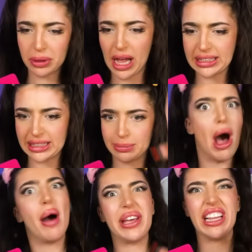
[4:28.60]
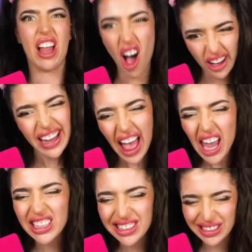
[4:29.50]
plus mommy long
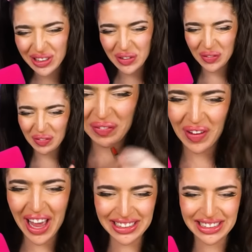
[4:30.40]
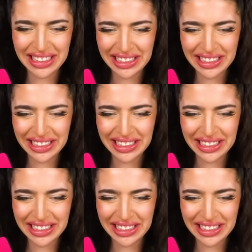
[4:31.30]
legs? What?